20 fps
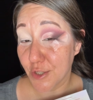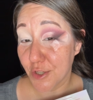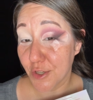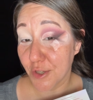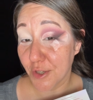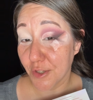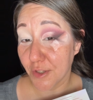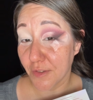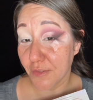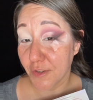you
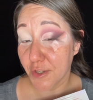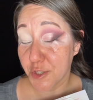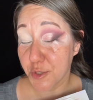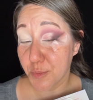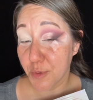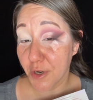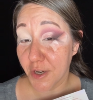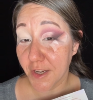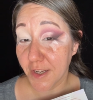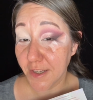all the finished
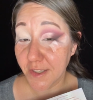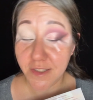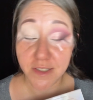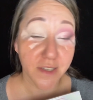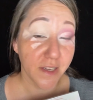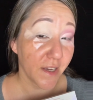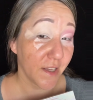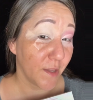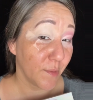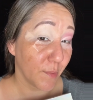product,
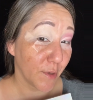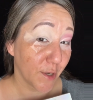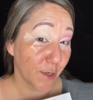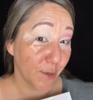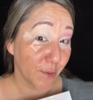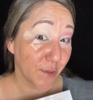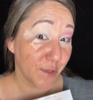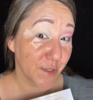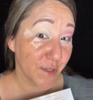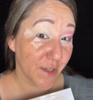and then we're gonna go
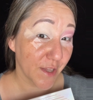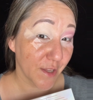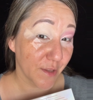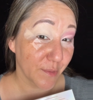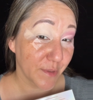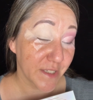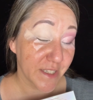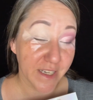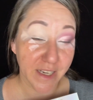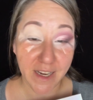and do the other one
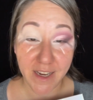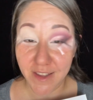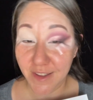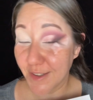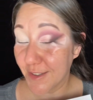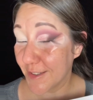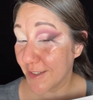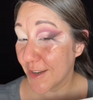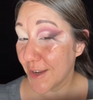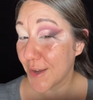
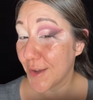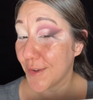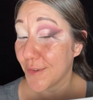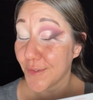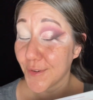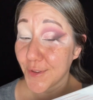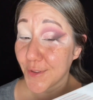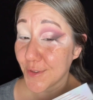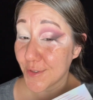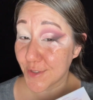together. For
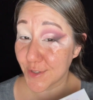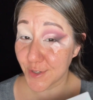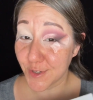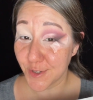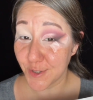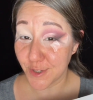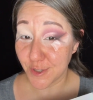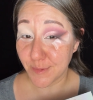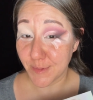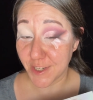those that are
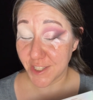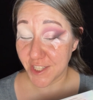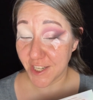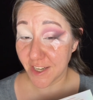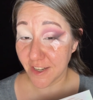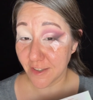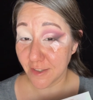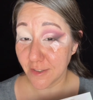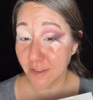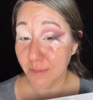new to my
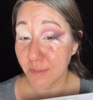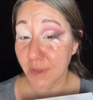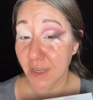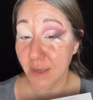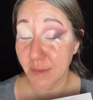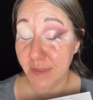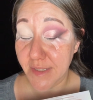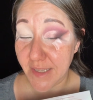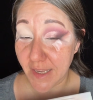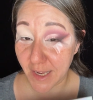channel, my name
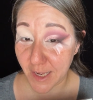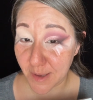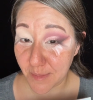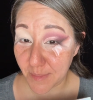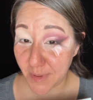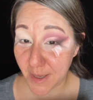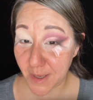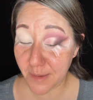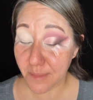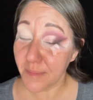is
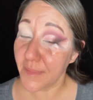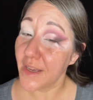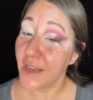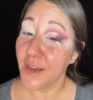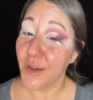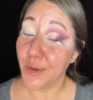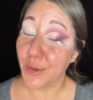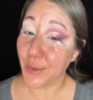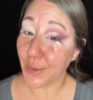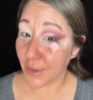Ambam,
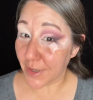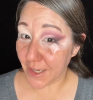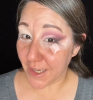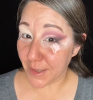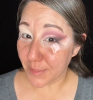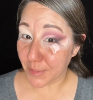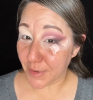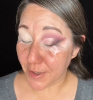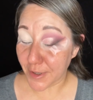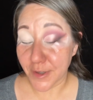or
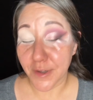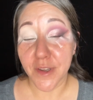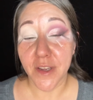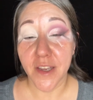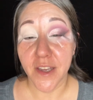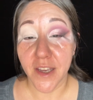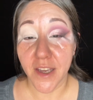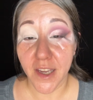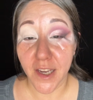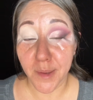Amber,
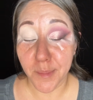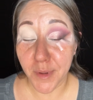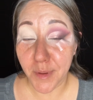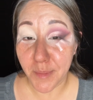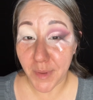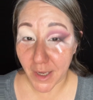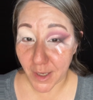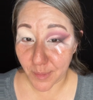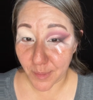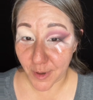and I'm a
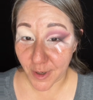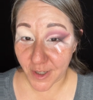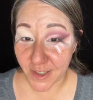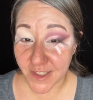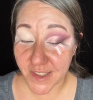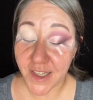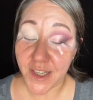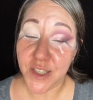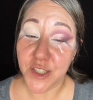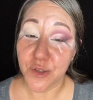makeup artist.
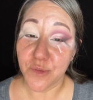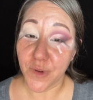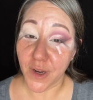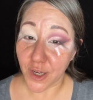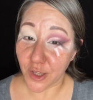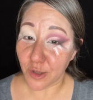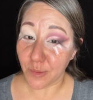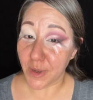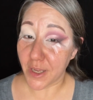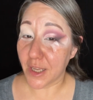I do
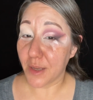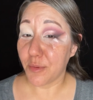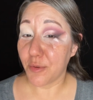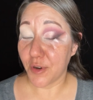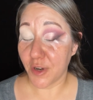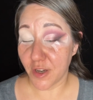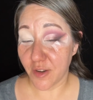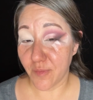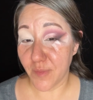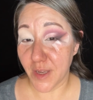regular makeup,
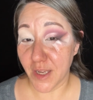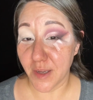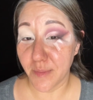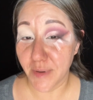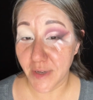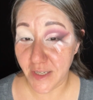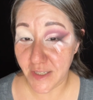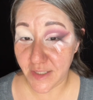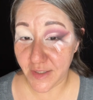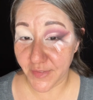creative makeup, and
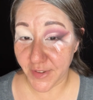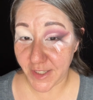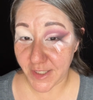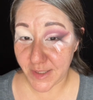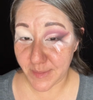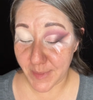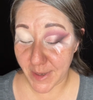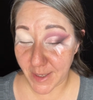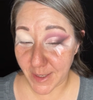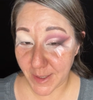SFX
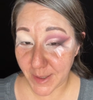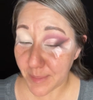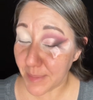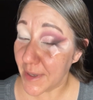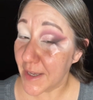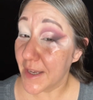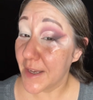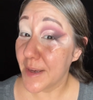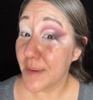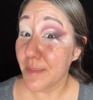makeup,
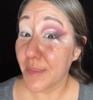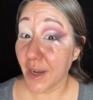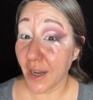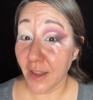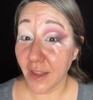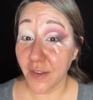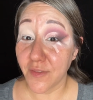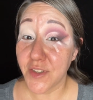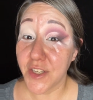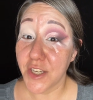but I
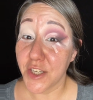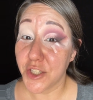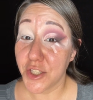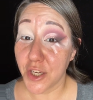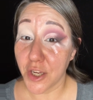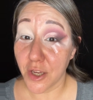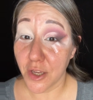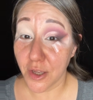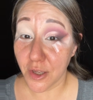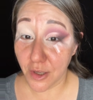love
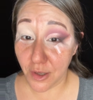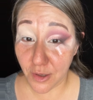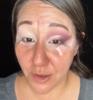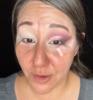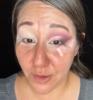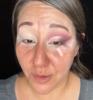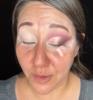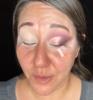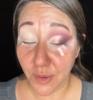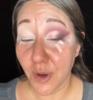teaching
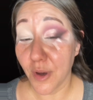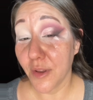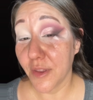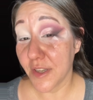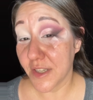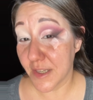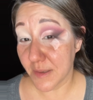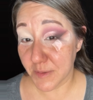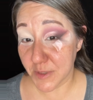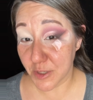you all the
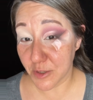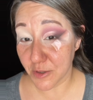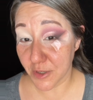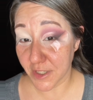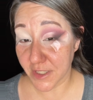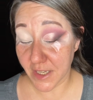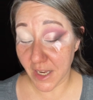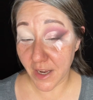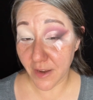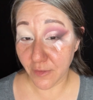tips and tricks
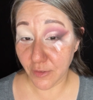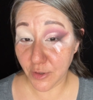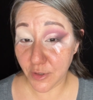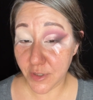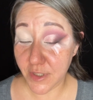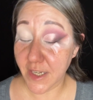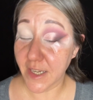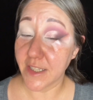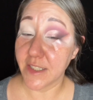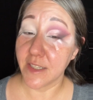I've learned
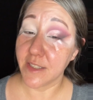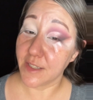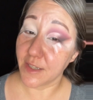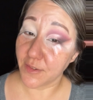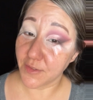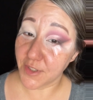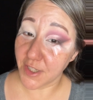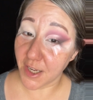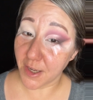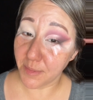as a
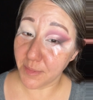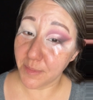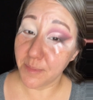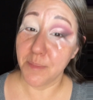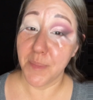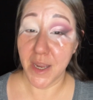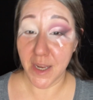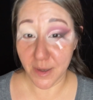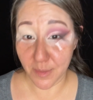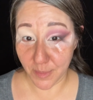self-taught
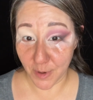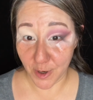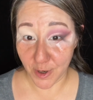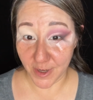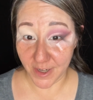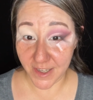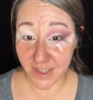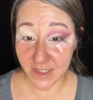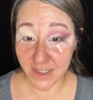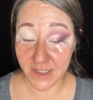makeup
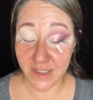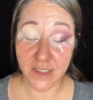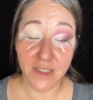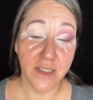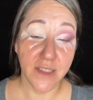artist.